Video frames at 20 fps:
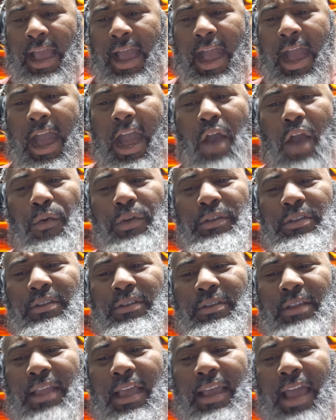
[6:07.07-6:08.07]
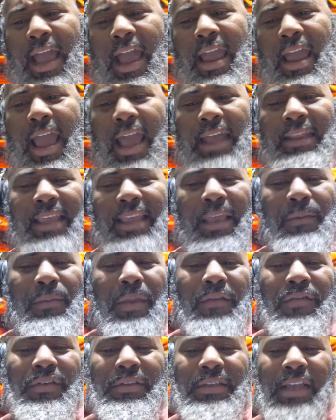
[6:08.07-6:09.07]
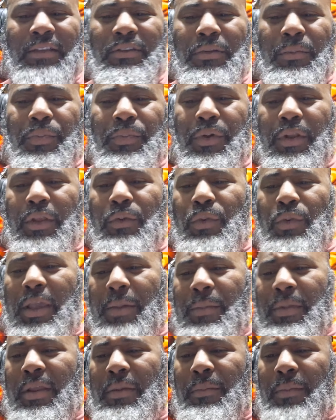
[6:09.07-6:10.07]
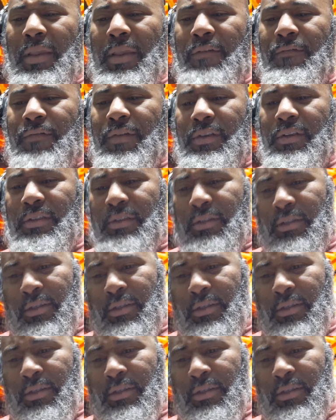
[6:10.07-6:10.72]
I always like I, I think Memphis got some pretty women in Memphis,